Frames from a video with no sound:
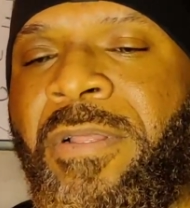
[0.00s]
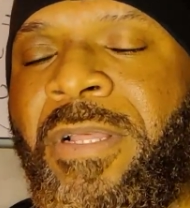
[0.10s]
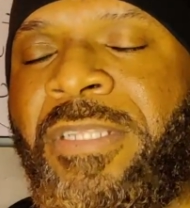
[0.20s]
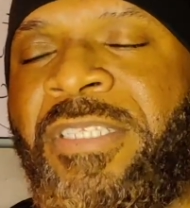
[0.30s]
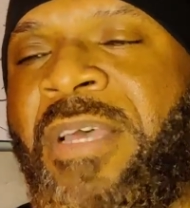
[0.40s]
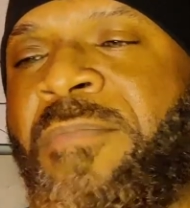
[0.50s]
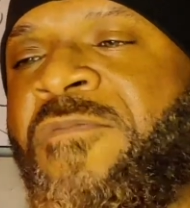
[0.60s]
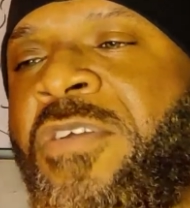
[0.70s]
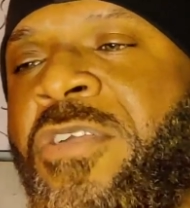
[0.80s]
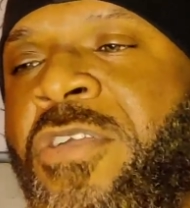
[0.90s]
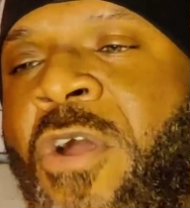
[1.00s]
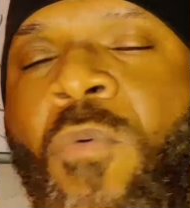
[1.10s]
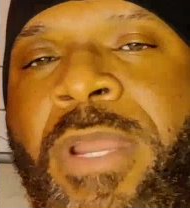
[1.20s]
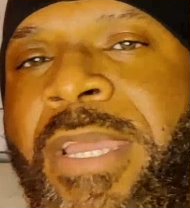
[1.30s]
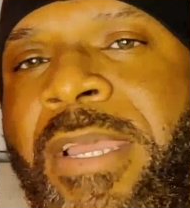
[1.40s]
And some of you don't
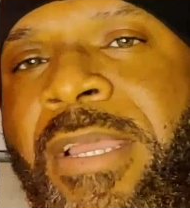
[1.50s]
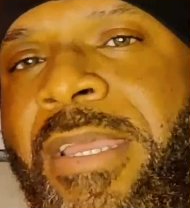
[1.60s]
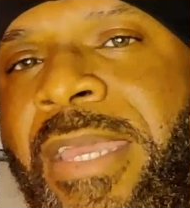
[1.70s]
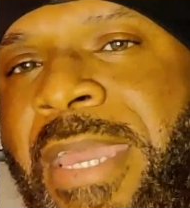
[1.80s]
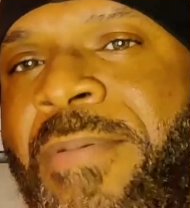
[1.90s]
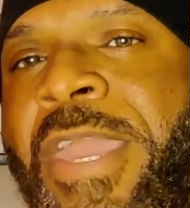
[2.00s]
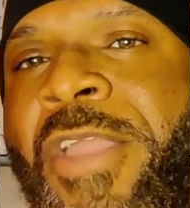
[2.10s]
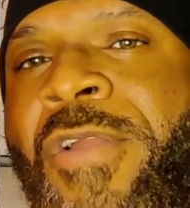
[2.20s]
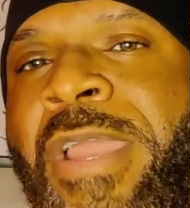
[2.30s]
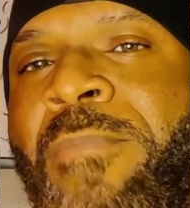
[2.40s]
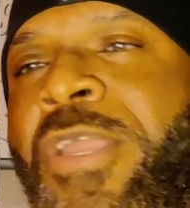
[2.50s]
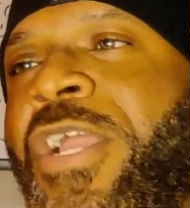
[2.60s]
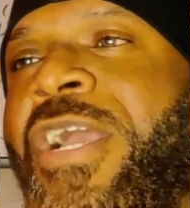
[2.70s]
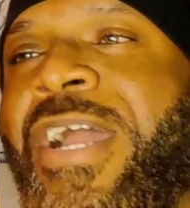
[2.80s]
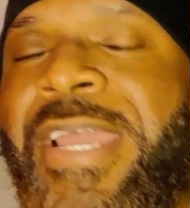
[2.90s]
want to keep hearing it, but
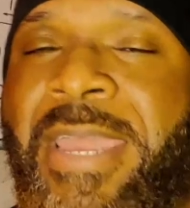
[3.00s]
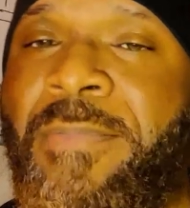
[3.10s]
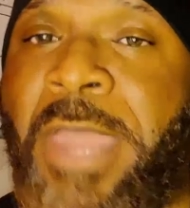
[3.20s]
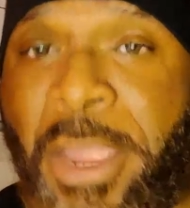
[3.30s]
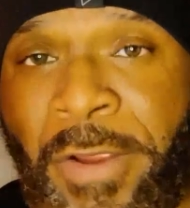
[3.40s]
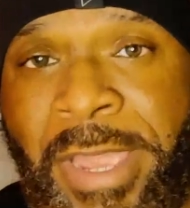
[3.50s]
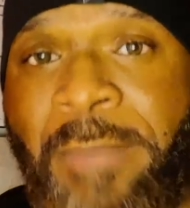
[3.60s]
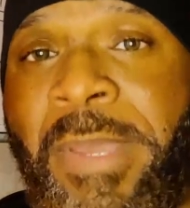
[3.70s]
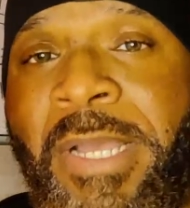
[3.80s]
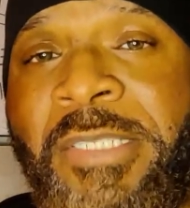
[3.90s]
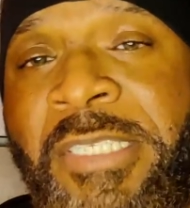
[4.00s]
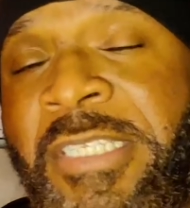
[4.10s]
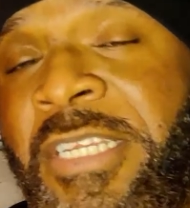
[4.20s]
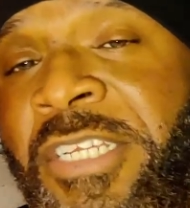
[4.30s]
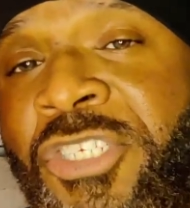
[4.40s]
you're going to keep hearing it because it's
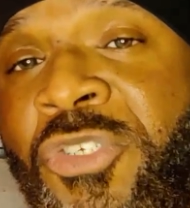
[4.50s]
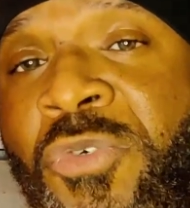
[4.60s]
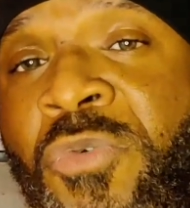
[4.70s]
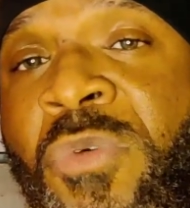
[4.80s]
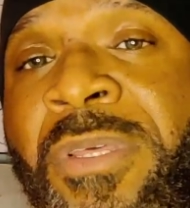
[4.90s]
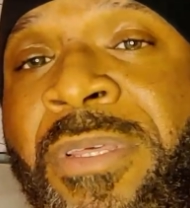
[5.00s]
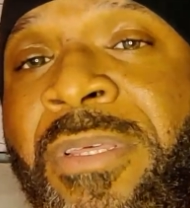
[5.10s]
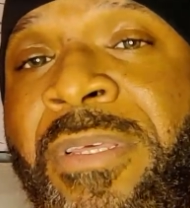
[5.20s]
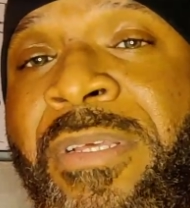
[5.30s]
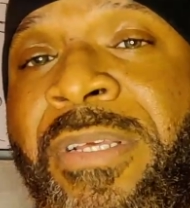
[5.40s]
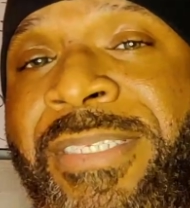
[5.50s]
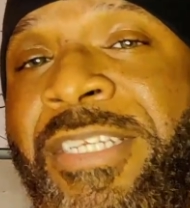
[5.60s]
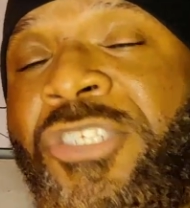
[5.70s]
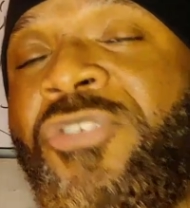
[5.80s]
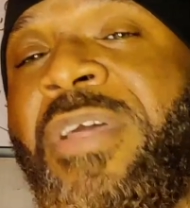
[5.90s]
an issue. It's an
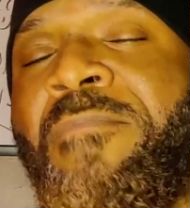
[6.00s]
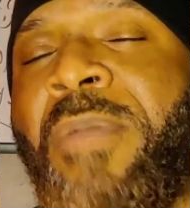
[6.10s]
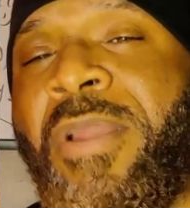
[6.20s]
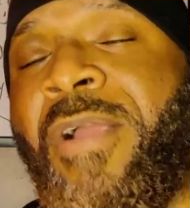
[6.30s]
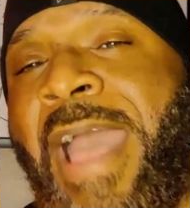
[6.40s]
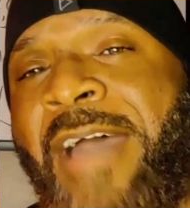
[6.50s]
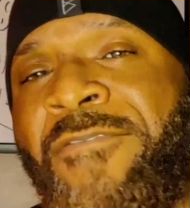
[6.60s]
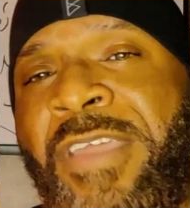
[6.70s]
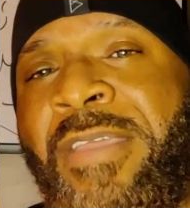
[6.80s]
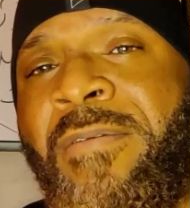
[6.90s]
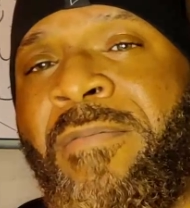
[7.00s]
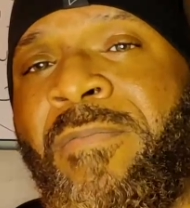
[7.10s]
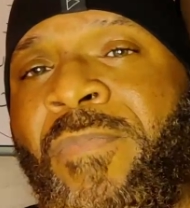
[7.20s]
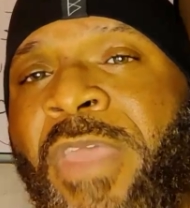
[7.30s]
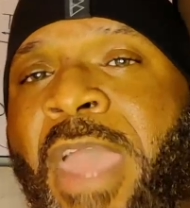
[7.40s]
issue that men are having.
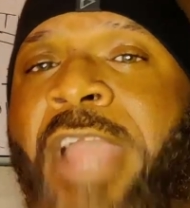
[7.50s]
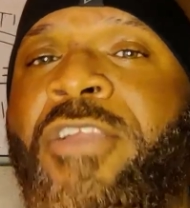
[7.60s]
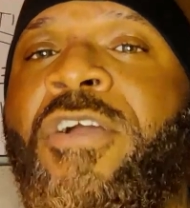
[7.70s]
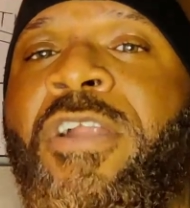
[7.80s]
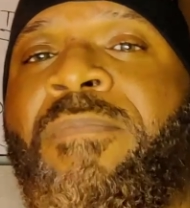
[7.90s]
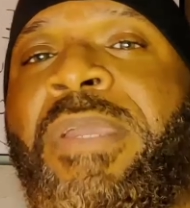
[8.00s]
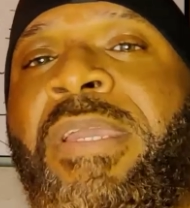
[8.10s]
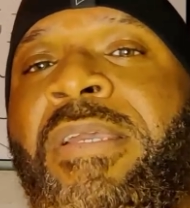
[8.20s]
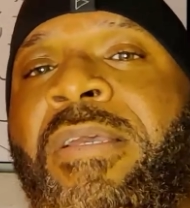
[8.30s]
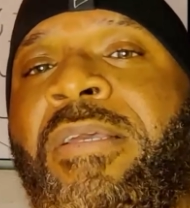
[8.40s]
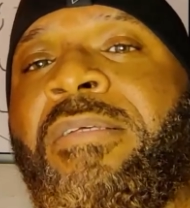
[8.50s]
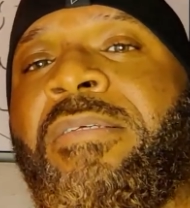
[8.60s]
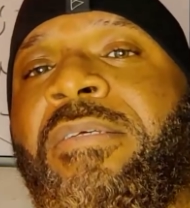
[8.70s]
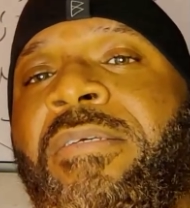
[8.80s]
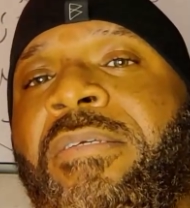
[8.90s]
And you're going to be
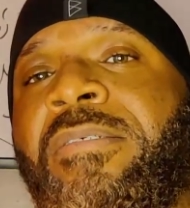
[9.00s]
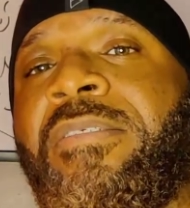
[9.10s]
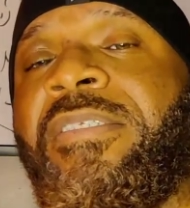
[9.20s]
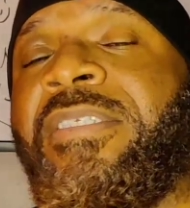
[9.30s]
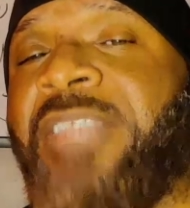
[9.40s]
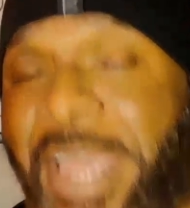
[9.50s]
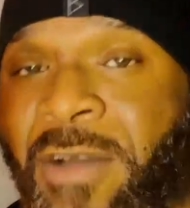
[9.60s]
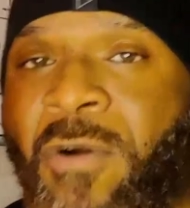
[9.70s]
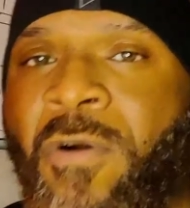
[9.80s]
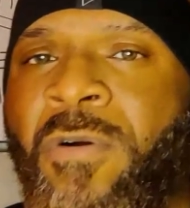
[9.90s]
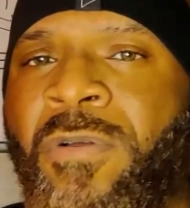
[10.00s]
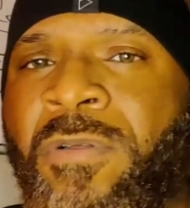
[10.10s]
single.